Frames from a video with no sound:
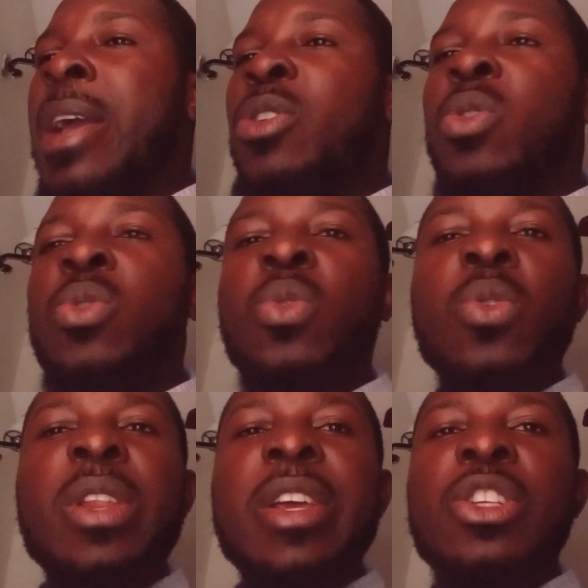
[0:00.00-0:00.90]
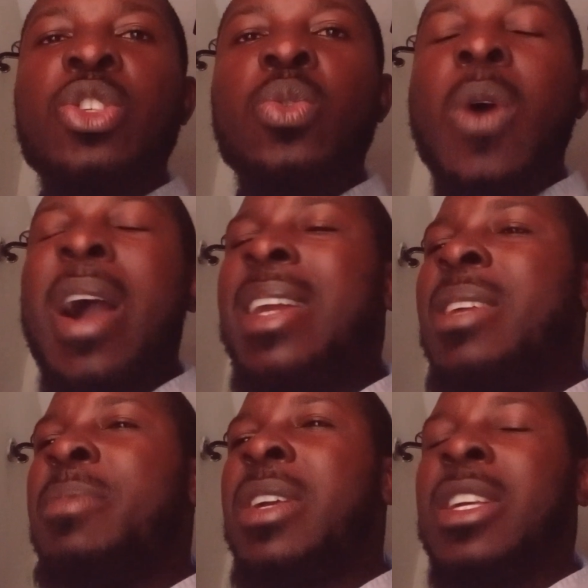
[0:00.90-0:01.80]
knowledge, your
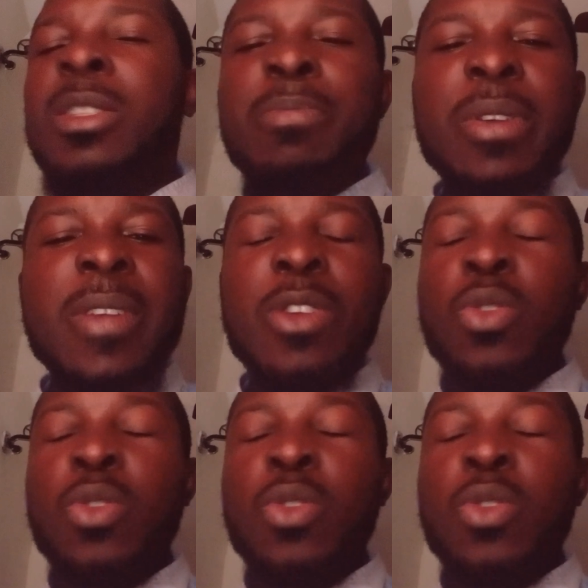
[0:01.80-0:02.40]
academic experience,